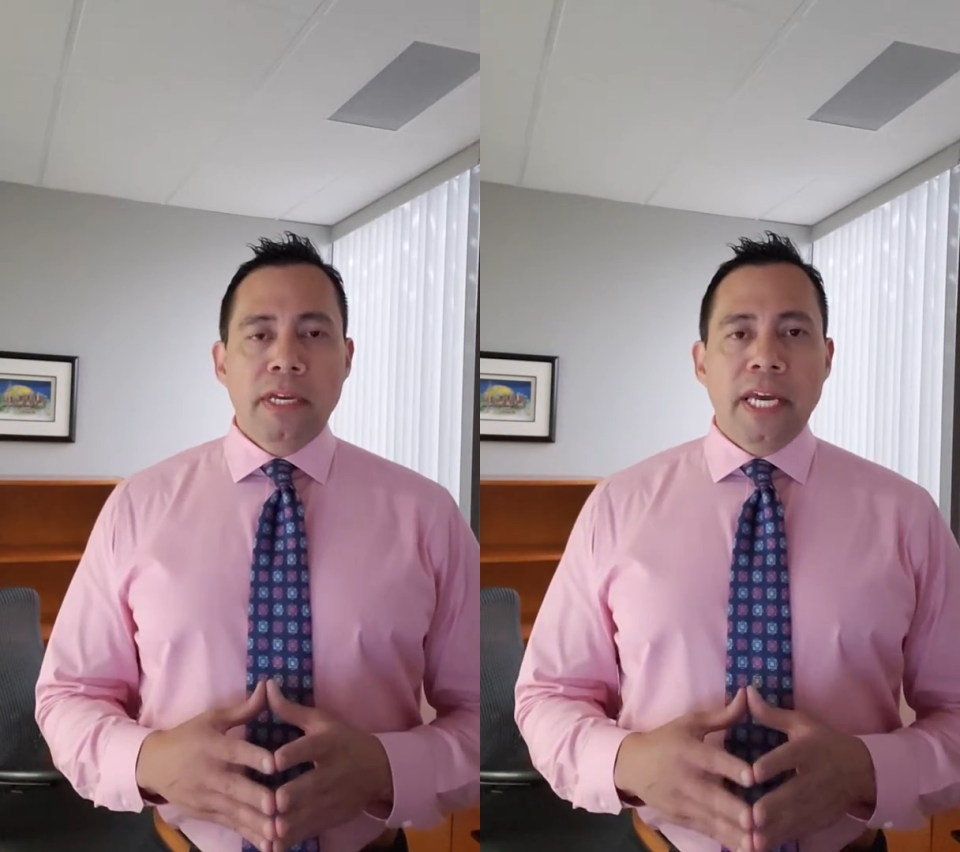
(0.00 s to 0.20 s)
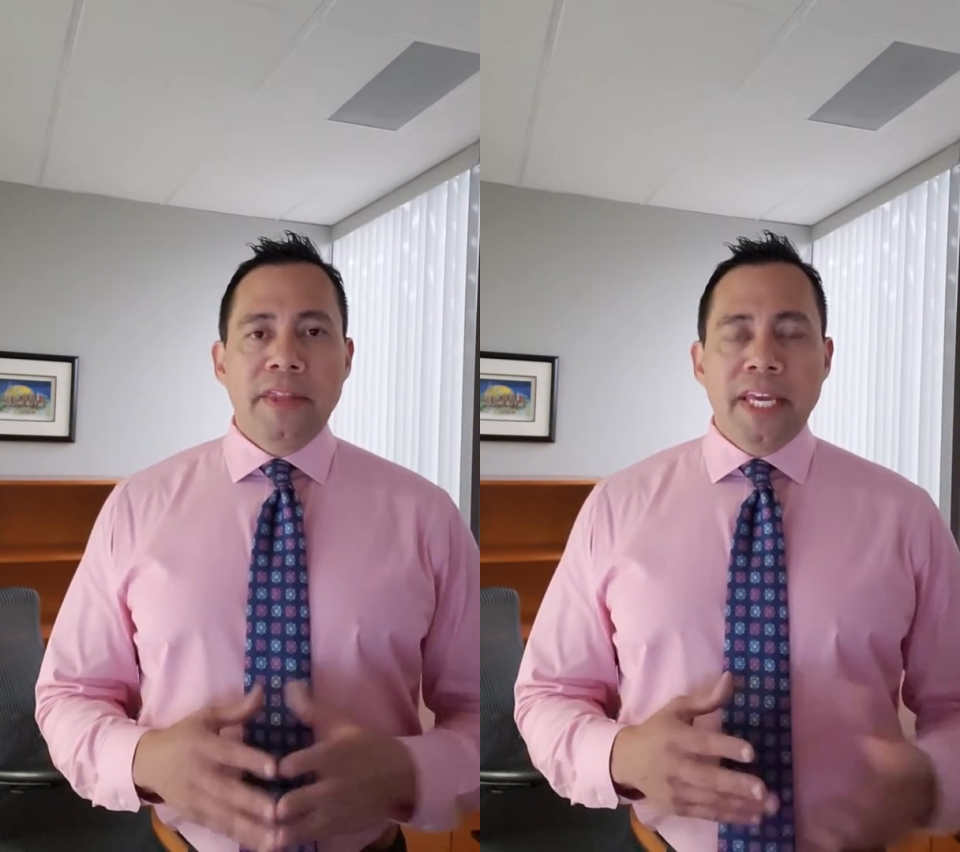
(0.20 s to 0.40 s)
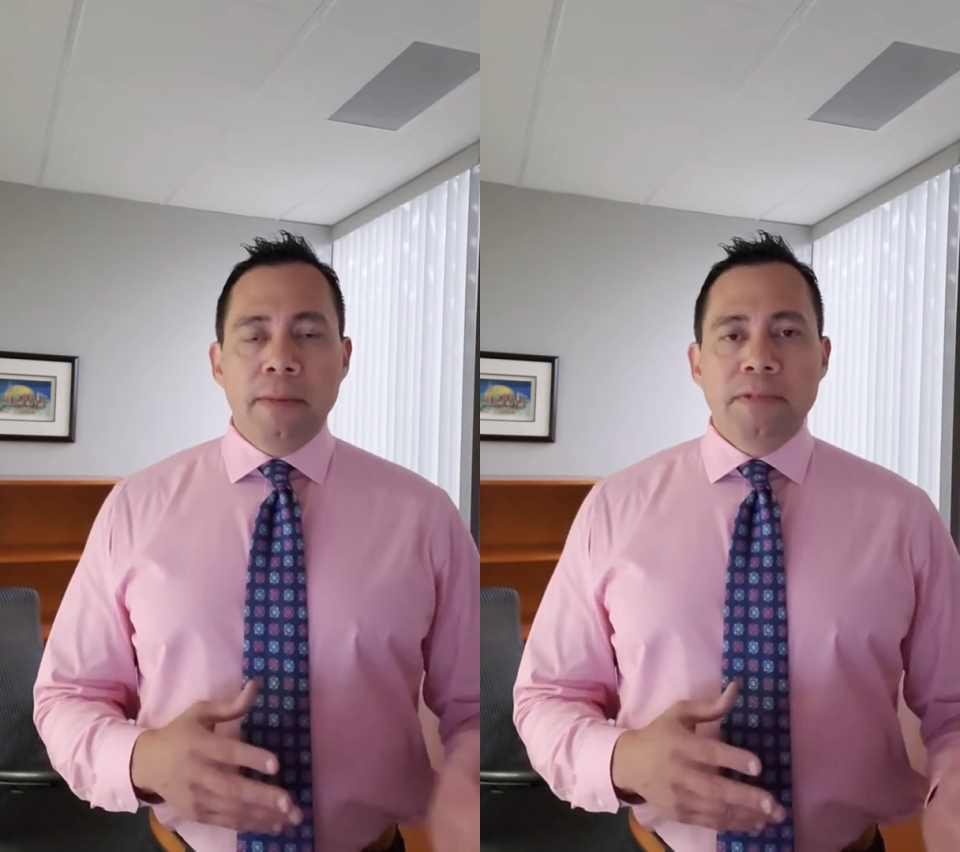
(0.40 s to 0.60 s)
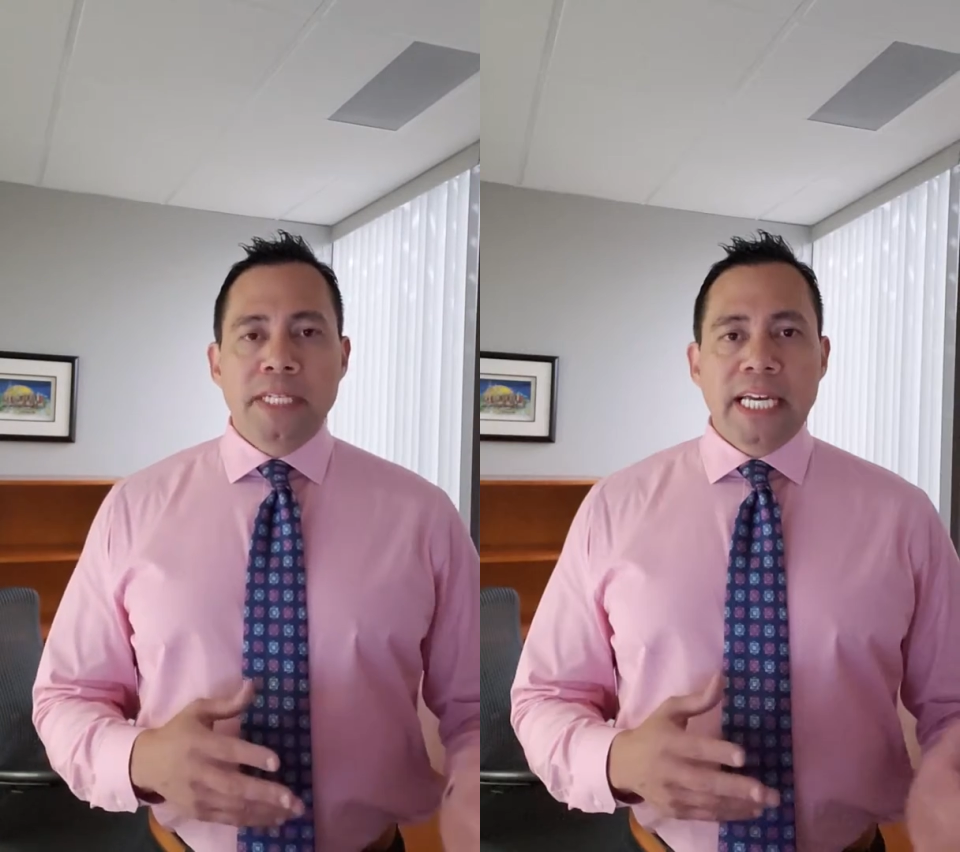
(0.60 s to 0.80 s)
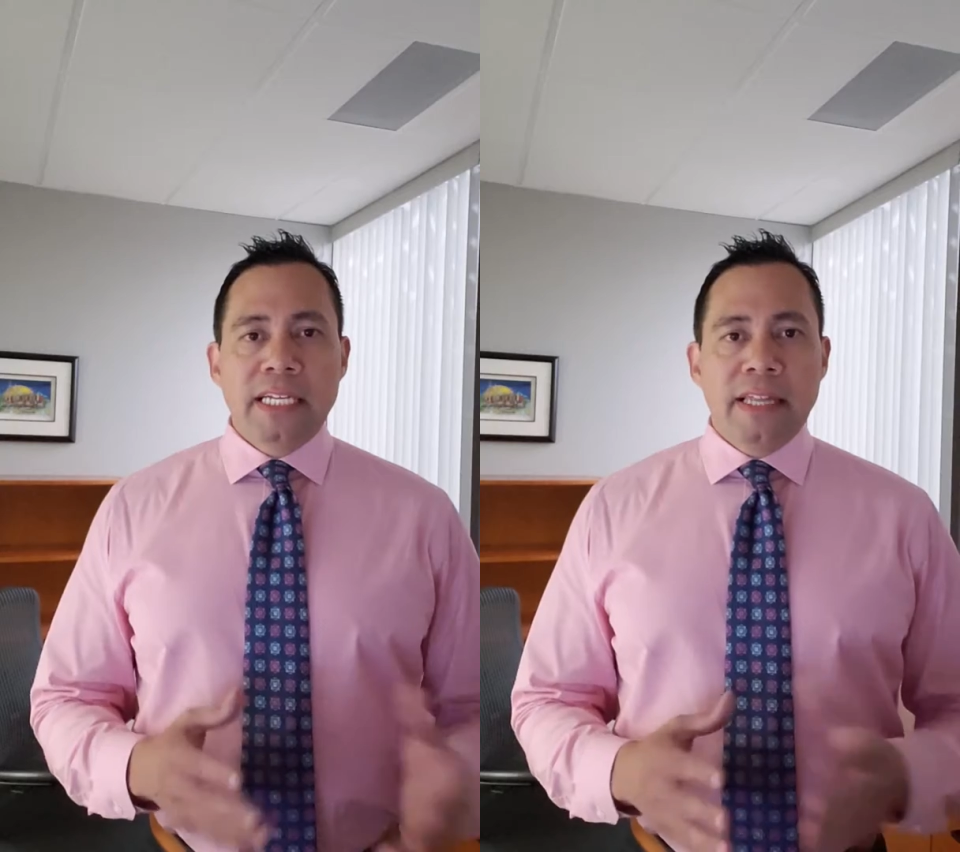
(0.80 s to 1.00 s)
and the
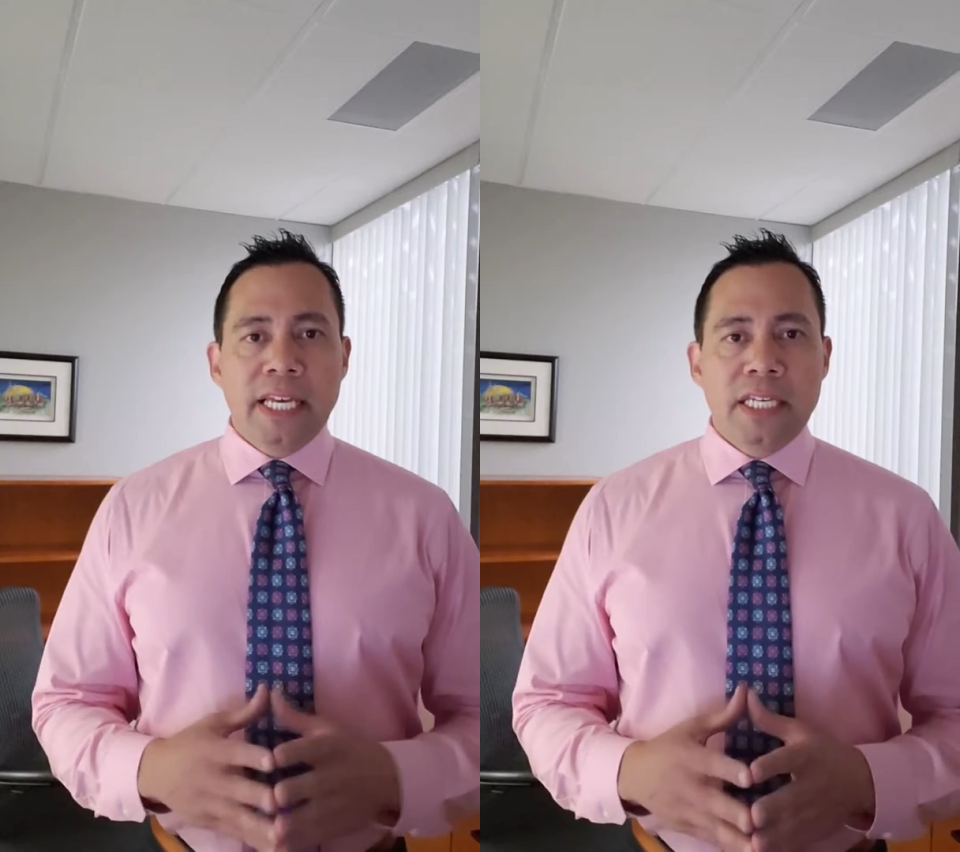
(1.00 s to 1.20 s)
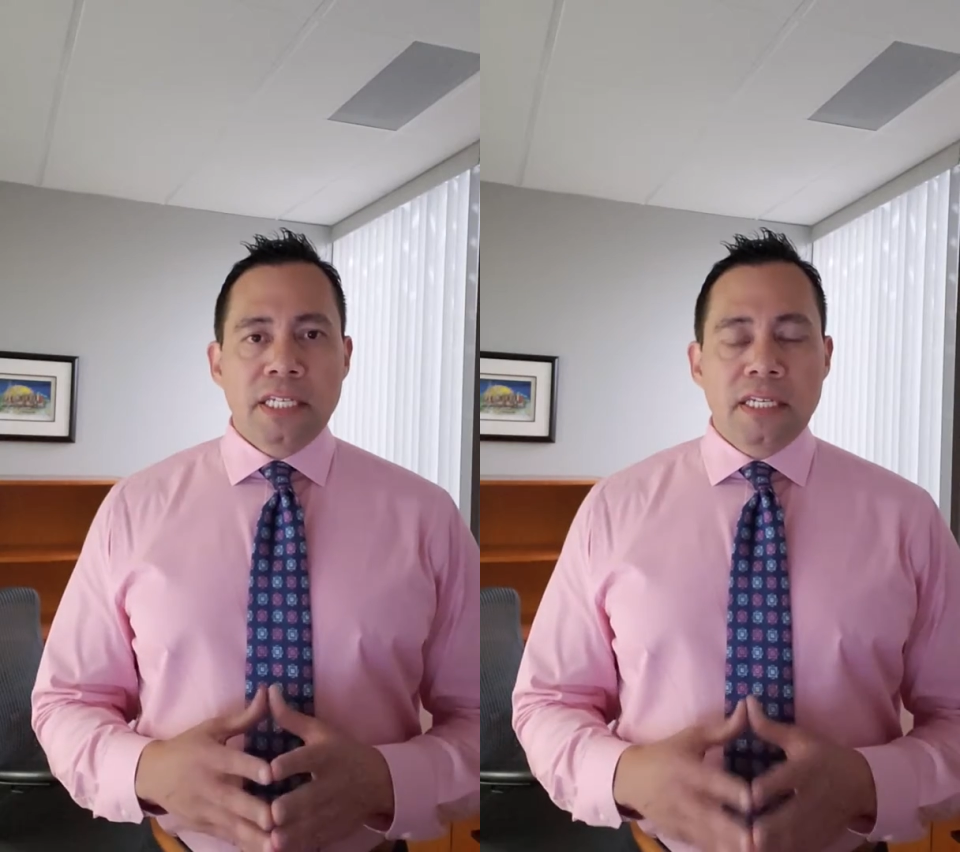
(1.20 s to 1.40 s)
upside to this